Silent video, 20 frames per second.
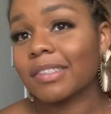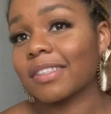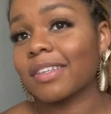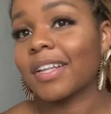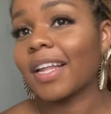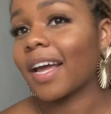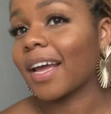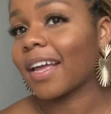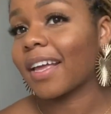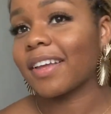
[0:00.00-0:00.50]
So
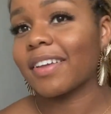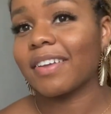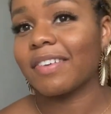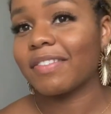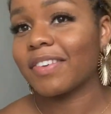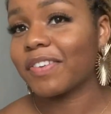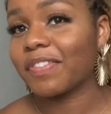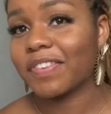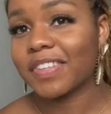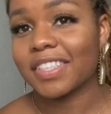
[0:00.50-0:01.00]
like
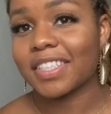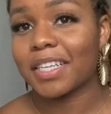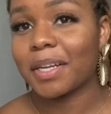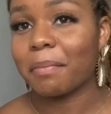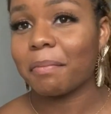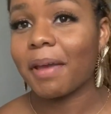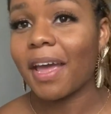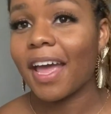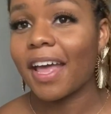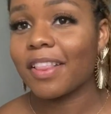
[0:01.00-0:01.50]
even if it's in the
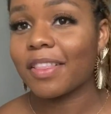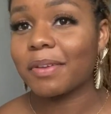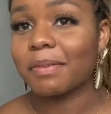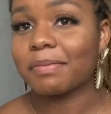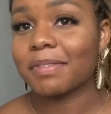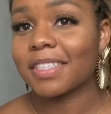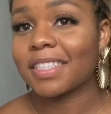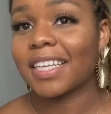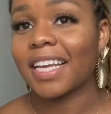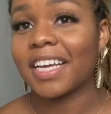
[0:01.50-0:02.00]
bathroom,
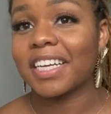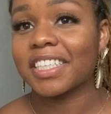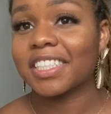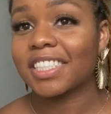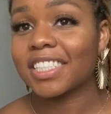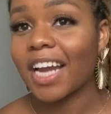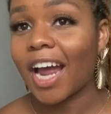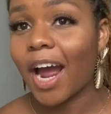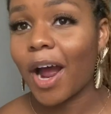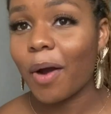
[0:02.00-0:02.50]
to take a
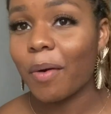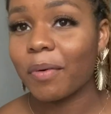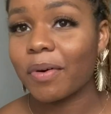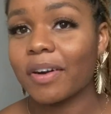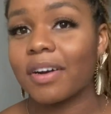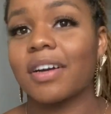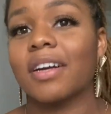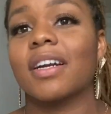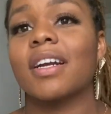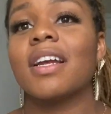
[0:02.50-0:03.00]

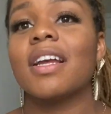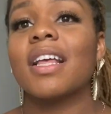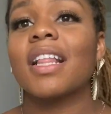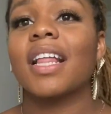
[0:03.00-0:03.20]
shower,